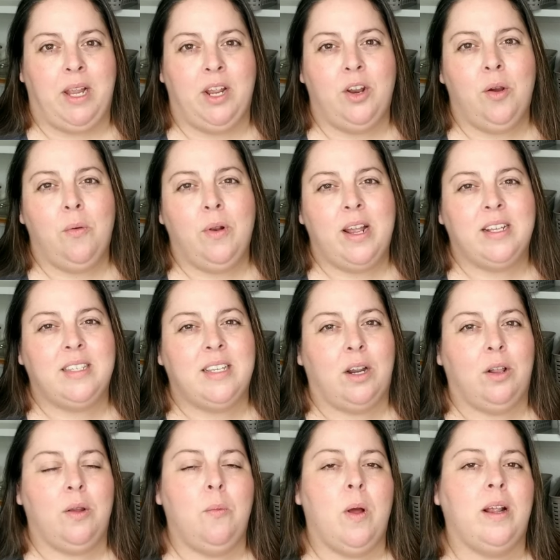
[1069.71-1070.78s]
You don't
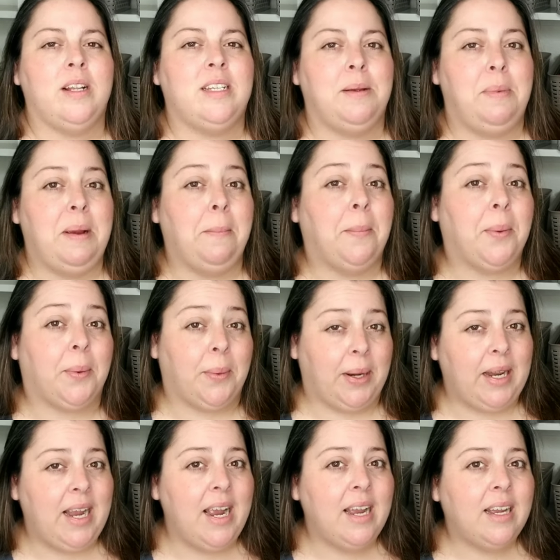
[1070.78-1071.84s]
necessarily want it to be
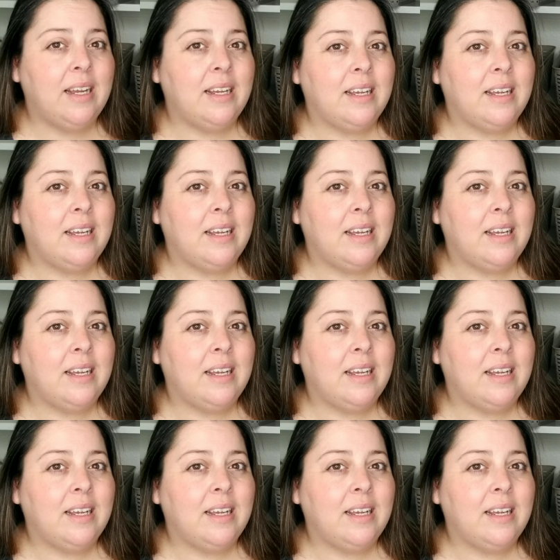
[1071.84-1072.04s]
pretty